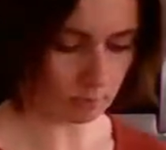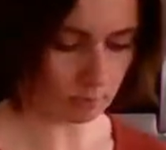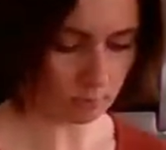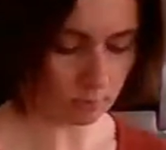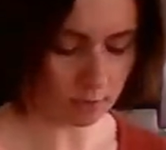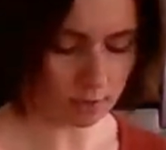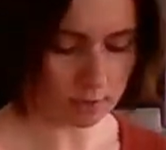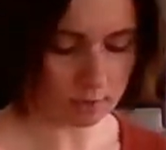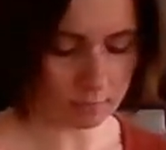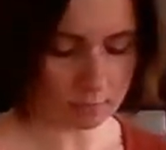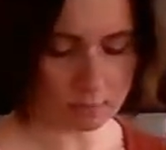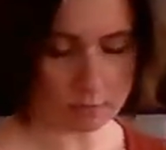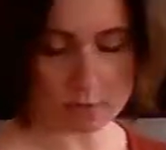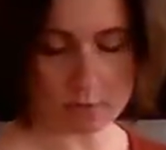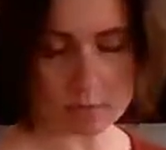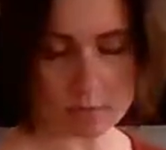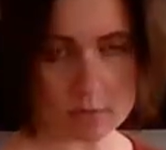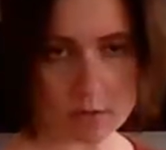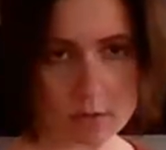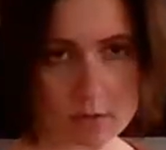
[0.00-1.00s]
what's
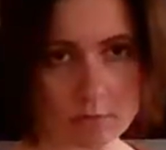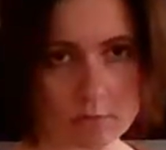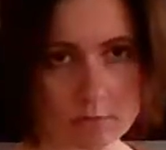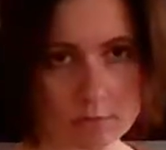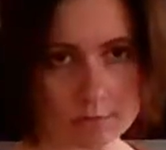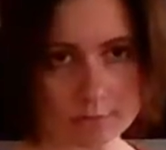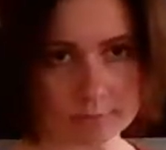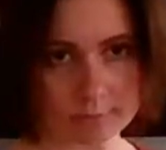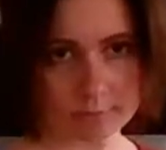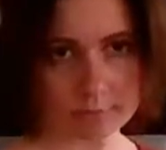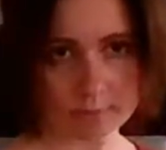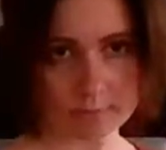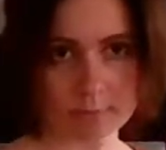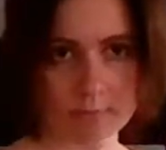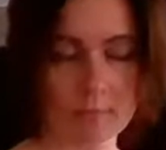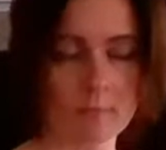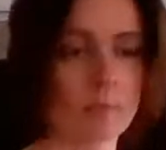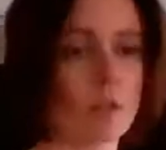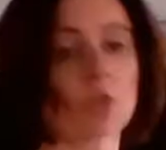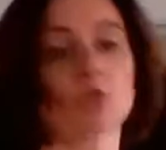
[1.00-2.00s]
the word?
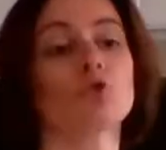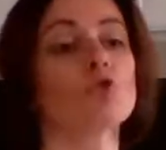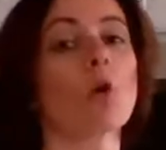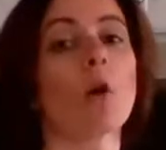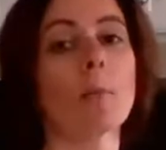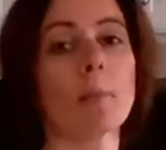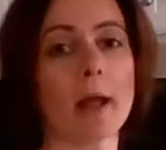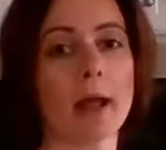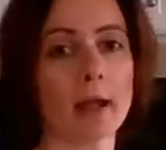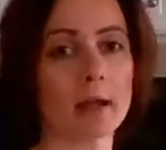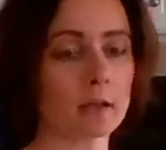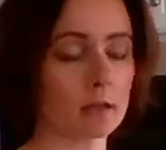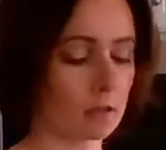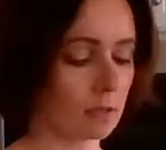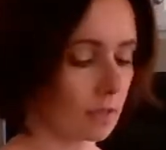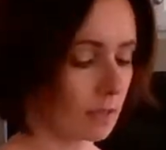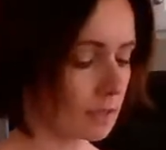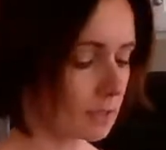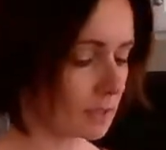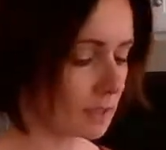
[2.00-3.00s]
Drawback
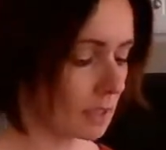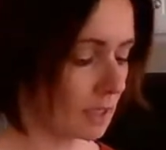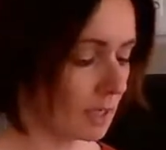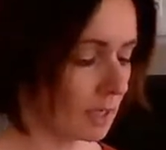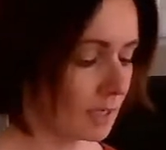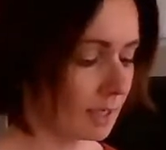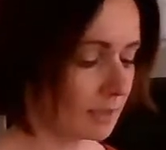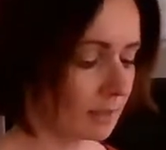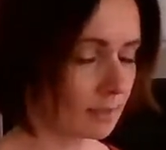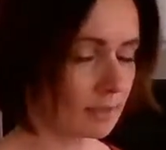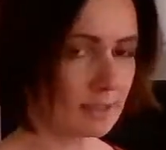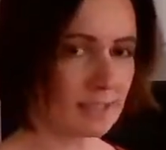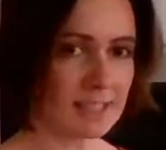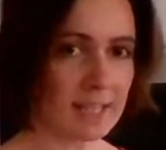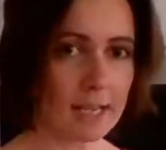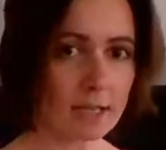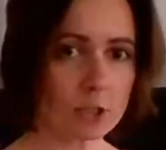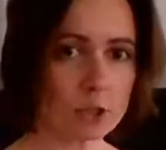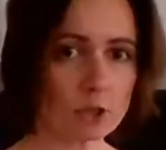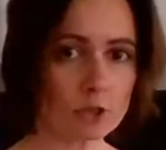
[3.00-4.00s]
is that the
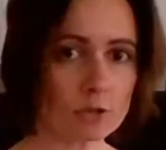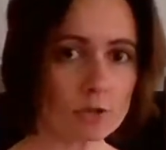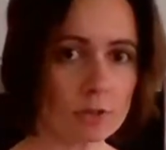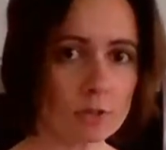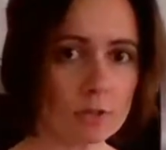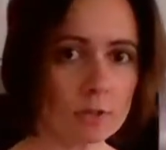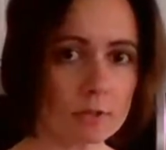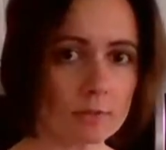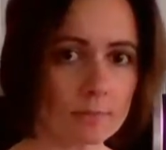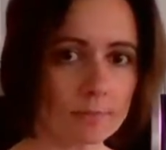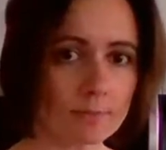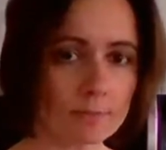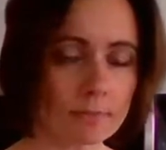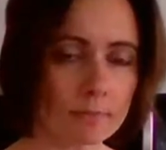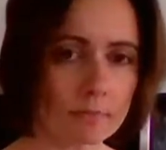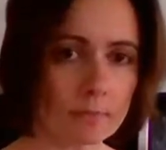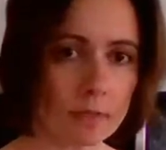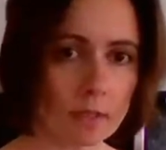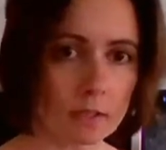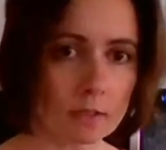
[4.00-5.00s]
texture,
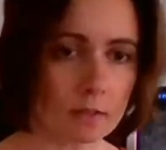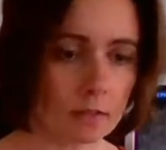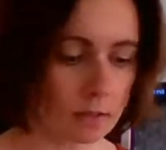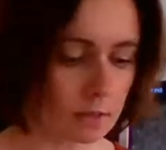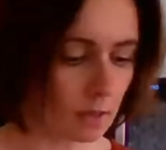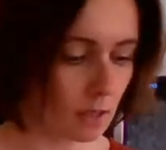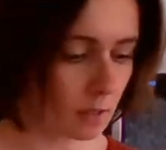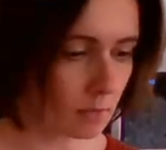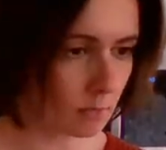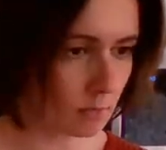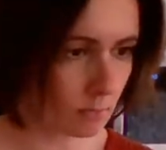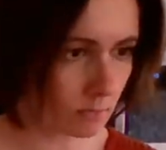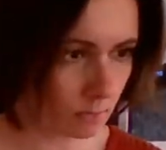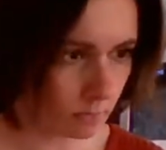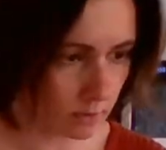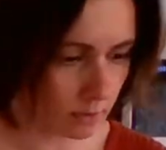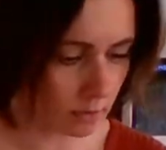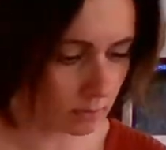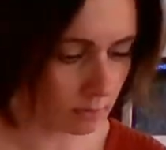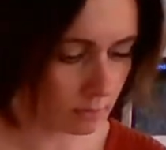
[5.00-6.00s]
like some
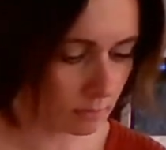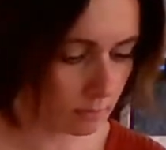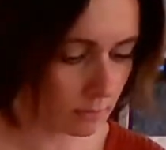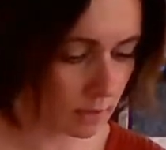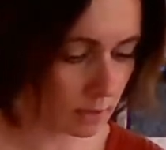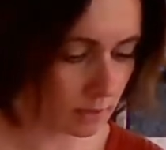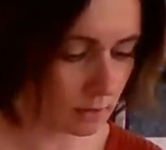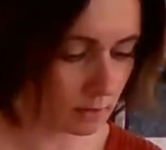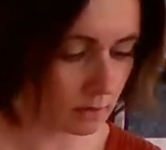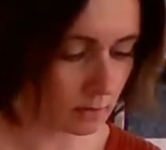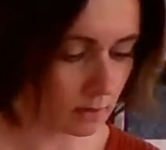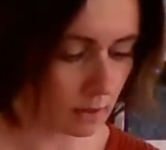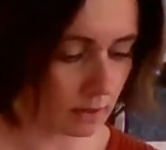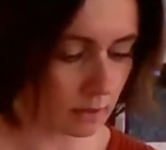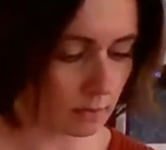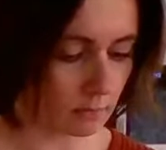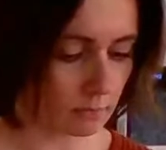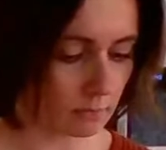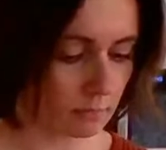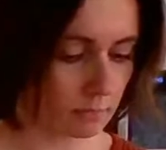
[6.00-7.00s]
would consider
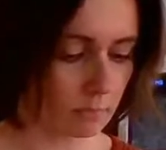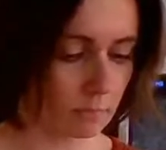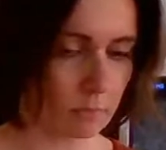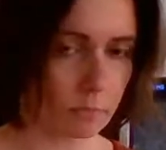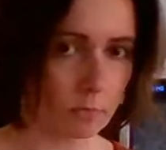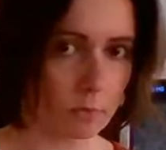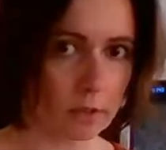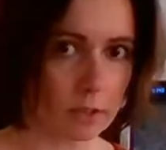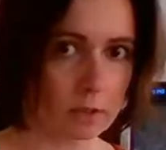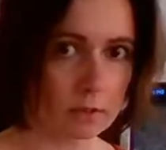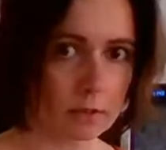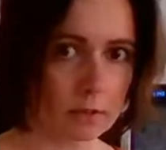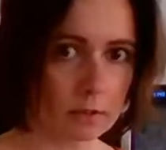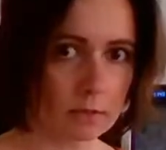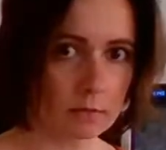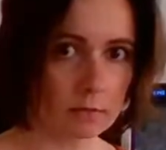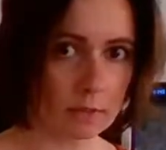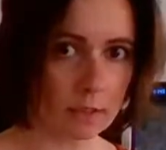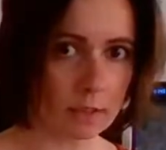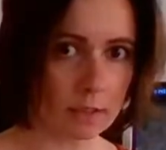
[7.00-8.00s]
kind of weird,
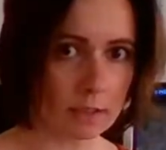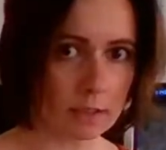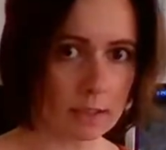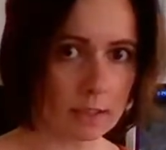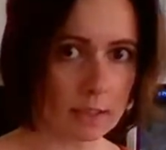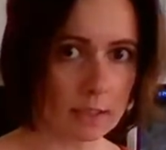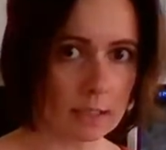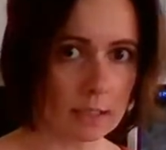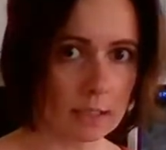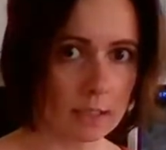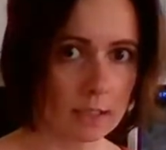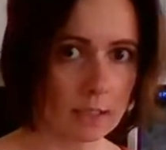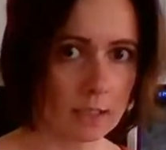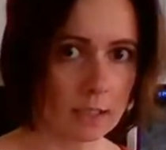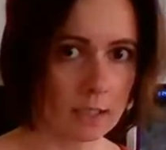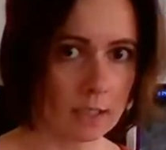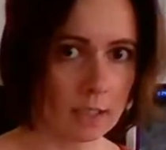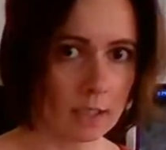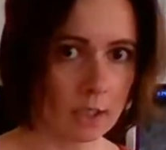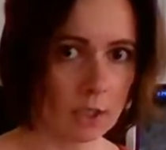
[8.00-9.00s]
like it's kind of
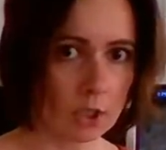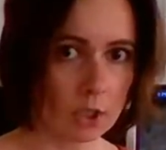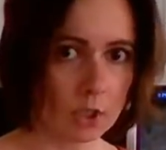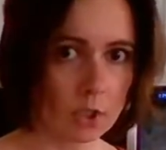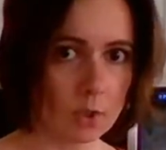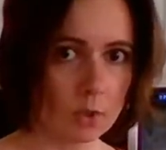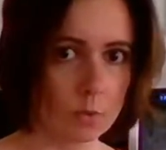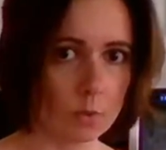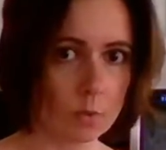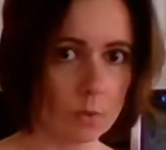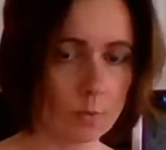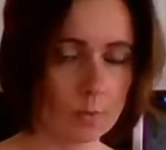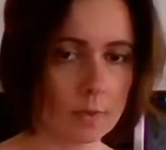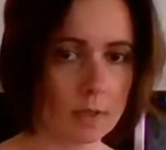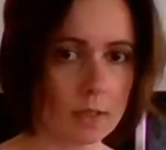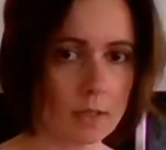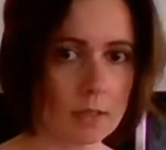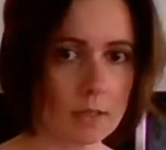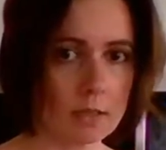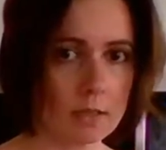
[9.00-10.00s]

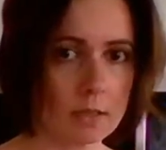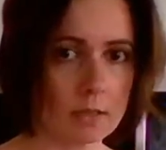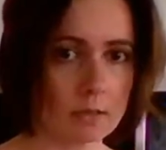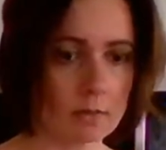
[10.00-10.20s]
goopy